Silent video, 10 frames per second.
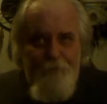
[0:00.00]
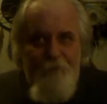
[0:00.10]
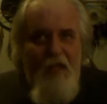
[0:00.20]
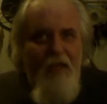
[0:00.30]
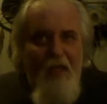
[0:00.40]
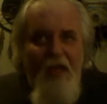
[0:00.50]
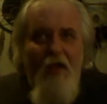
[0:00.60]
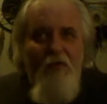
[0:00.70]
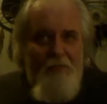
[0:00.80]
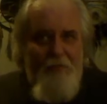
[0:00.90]
And they
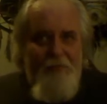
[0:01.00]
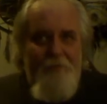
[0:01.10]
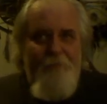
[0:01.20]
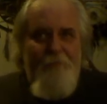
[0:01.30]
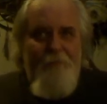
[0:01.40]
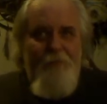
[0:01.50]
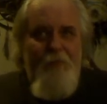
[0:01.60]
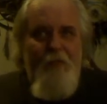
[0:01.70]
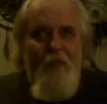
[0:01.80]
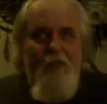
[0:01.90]
knowed it.
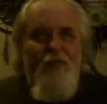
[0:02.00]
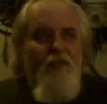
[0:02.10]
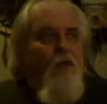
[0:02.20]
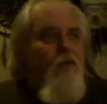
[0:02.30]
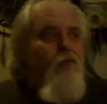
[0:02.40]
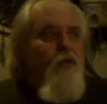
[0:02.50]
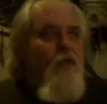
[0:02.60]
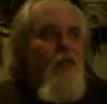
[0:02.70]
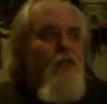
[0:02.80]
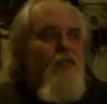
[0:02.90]
So,
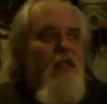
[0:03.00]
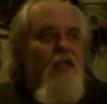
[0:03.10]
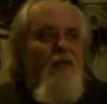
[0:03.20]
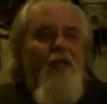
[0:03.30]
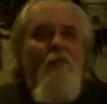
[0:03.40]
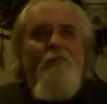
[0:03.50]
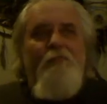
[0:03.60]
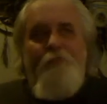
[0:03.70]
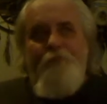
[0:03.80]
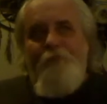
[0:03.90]
instead of them
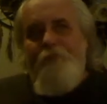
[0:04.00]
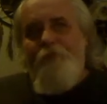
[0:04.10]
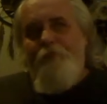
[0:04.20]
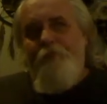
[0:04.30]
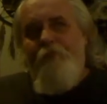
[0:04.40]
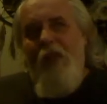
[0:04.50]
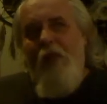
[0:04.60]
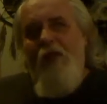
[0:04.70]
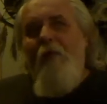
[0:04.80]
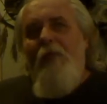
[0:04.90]

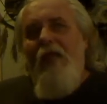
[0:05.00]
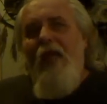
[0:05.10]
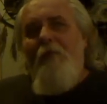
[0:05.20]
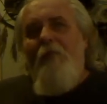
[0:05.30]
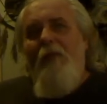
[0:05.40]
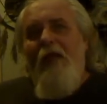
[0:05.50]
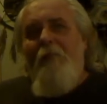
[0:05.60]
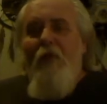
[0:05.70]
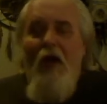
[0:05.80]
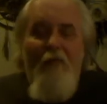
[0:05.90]
not being able to make a
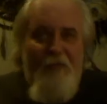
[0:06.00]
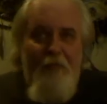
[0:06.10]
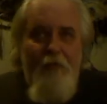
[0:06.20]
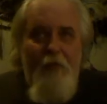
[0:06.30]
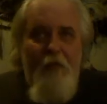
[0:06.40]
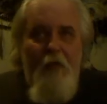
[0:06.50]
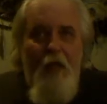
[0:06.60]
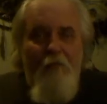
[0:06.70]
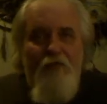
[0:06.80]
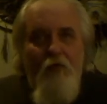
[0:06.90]
profit
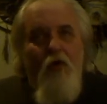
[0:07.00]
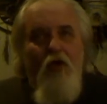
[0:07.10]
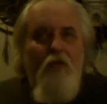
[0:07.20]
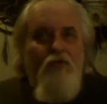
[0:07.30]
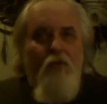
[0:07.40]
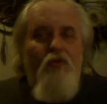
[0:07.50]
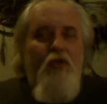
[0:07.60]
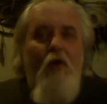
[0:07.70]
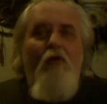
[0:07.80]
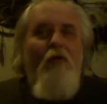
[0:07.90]
off of George
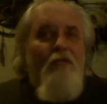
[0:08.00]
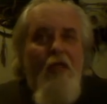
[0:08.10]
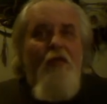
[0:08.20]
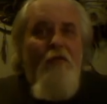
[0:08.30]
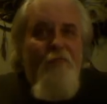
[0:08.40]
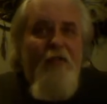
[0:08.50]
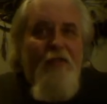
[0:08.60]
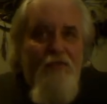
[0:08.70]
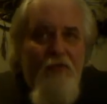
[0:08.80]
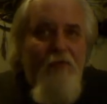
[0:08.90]
Carlin telling the fucking
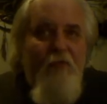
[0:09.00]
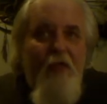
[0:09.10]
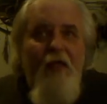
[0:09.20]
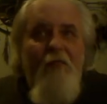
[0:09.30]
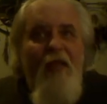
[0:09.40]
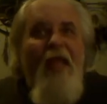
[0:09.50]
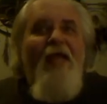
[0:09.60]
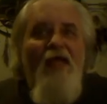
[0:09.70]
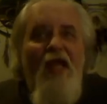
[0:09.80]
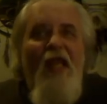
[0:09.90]
truth, they
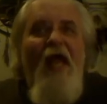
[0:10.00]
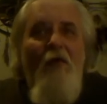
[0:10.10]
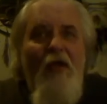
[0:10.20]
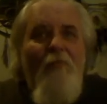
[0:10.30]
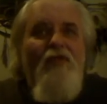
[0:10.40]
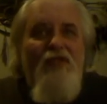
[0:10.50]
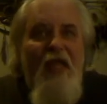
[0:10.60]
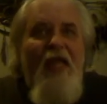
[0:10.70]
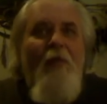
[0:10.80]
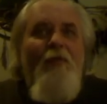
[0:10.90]
had to allow him to
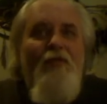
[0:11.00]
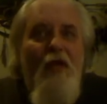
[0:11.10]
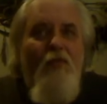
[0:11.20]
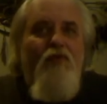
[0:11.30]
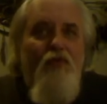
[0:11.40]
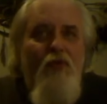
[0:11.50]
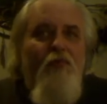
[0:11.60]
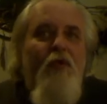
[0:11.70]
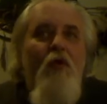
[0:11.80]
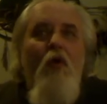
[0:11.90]
stand up and tell the
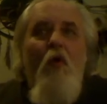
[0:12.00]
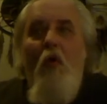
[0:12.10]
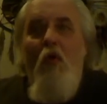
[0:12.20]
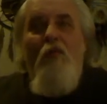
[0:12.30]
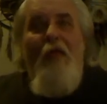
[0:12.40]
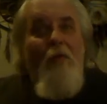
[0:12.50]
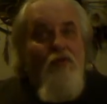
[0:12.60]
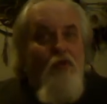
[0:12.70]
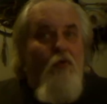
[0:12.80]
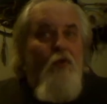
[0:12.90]
truth, or they
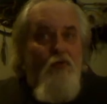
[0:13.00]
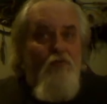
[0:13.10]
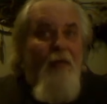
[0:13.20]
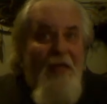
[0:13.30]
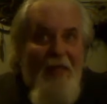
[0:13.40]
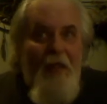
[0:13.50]
was going to lose money.